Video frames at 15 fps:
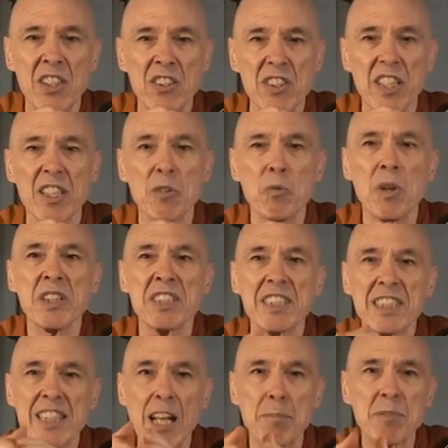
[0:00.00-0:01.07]
so that one
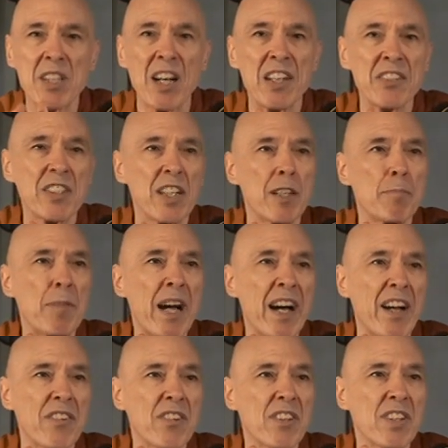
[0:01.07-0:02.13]
steps onto the
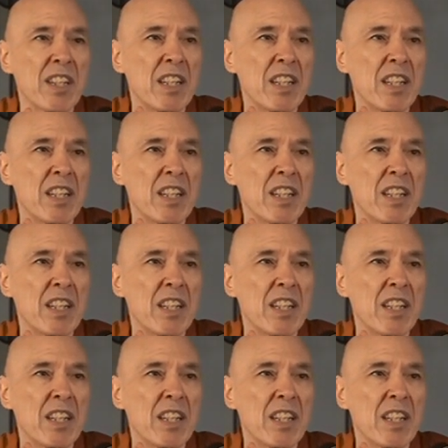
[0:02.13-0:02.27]
path